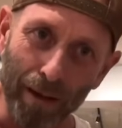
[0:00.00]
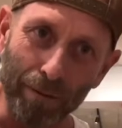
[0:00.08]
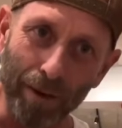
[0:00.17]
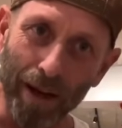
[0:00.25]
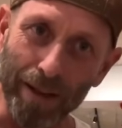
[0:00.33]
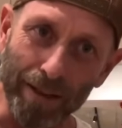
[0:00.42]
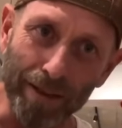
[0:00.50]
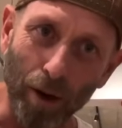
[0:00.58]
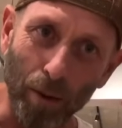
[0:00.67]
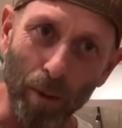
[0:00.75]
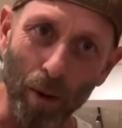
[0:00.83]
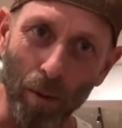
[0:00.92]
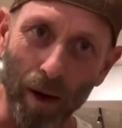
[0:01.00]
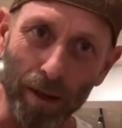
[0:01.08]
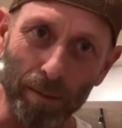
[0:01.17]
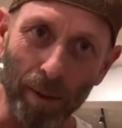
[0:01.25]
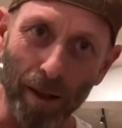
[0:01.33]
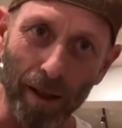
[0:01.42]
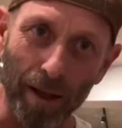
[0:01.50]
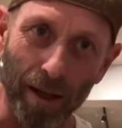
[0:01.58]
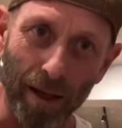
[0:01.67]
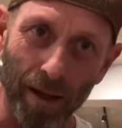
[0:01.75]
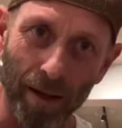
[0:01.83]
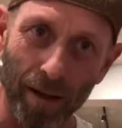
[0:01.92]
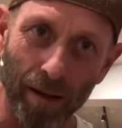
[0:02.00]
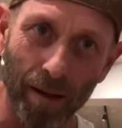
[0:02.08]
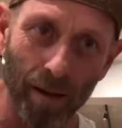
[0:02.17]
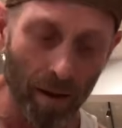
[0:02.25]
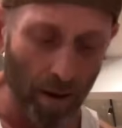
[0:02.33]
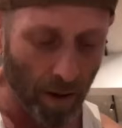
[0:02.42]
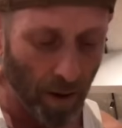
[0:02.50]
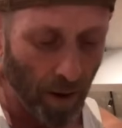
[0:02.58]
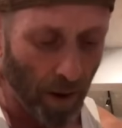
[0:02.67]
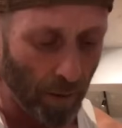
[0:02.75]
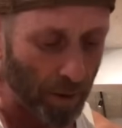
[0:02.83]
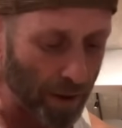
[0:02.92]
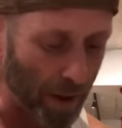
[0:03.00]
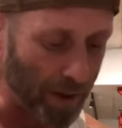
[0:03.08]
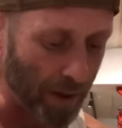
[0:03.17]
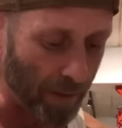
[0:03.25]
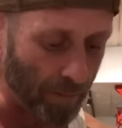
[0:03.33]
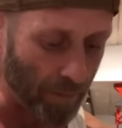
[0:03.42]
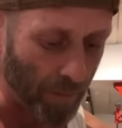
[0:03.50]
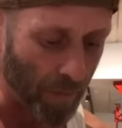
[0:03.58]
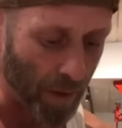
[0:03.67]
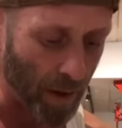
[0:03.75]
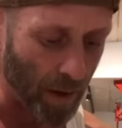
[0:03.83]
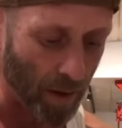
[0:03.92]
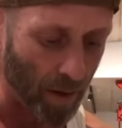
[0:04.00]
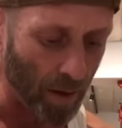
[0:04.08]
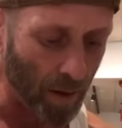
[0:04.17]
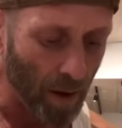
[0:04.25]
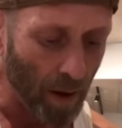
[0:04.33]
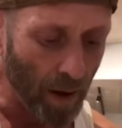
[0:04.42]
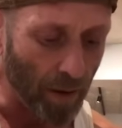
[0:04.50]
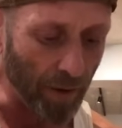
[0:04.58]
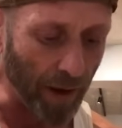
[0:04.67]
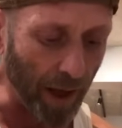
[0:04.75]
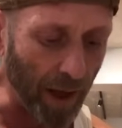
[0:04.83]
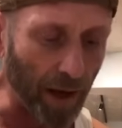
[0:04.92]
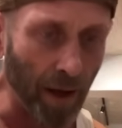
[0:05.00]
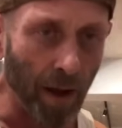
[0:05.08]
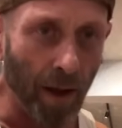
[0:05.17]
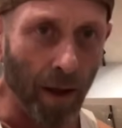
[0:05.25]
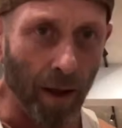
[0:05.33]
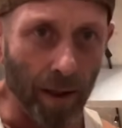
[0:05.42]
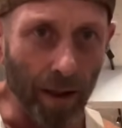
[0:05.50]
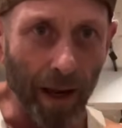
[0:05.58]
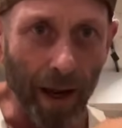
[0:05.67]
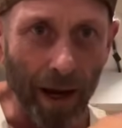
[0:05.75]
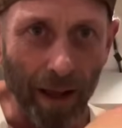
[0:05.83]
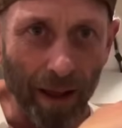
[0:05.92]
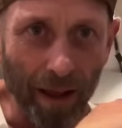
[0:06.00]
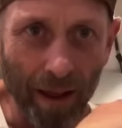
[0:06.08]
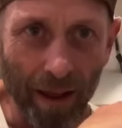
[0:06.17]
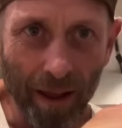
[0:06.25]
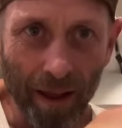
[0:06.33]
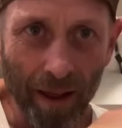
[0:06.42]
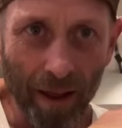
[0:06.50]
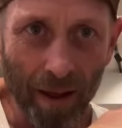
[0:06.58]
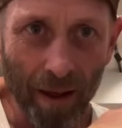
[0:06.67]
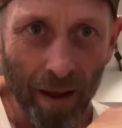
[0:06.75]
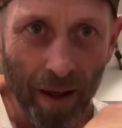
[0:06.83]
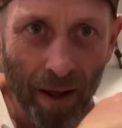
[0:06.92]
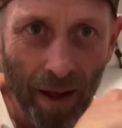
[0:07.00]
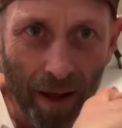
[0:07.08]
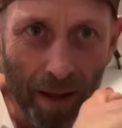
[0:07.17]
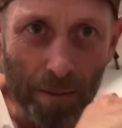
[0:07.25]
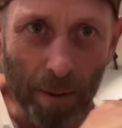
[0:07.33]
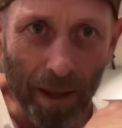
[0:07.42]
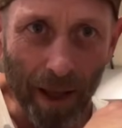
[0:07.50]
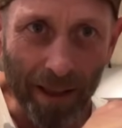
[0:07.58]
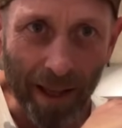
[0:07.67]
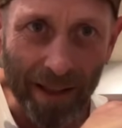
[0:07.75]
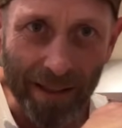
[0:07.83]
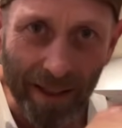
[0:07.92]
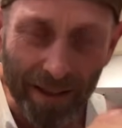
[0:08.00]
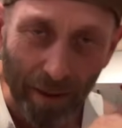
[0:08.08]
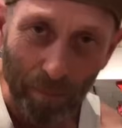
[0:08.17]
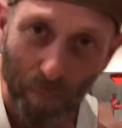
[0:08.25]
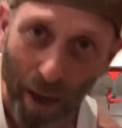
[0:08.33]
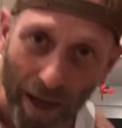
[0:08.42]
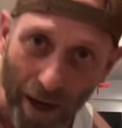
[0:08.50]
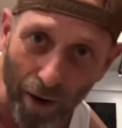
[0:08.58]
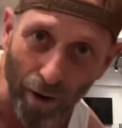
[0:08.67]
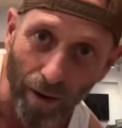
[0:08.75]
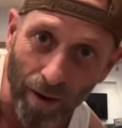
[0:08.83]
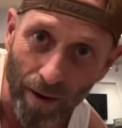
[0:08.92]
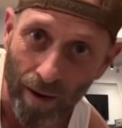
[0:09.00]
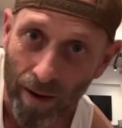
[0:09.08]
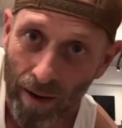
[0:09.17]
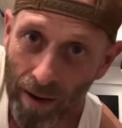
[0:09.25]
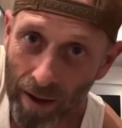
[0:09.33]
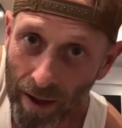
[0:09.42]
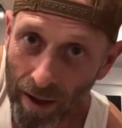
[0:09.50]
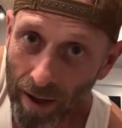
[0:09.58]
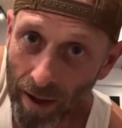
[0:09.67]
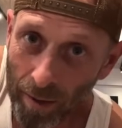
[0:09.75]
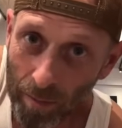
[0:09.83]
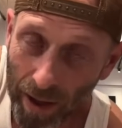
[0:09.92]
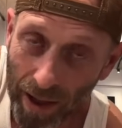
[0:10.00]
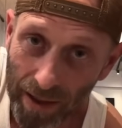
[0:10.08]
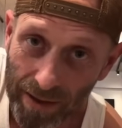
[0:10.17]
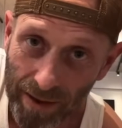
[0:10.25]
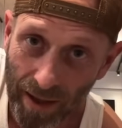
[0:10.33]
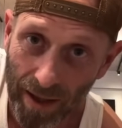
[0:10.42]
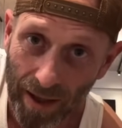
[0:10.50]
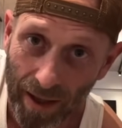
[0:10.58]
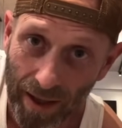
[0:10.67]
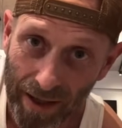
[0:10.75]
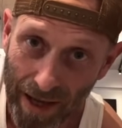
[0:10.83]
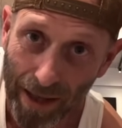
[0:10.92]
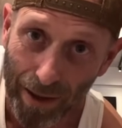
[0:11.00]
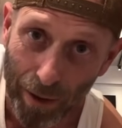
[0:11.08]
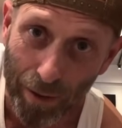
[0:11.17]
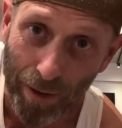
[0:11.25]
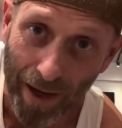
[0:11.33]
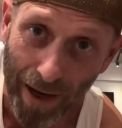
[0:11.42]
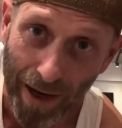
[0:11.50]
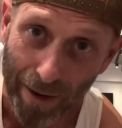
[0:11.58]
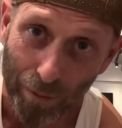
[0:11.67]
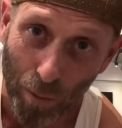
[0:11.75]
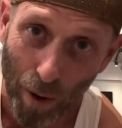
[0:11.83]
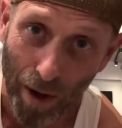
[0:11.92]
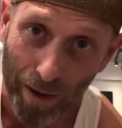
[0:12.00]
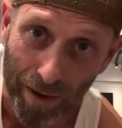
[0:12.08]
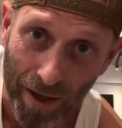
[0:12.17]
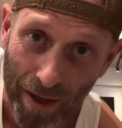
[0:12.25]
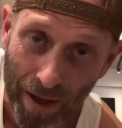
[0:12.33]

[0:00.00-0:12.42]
forgot to start my watch, but look, I'm gonna show you something, if I can. Look at it. It's been like that since I've been here. Because Ned, Luke, and I have walked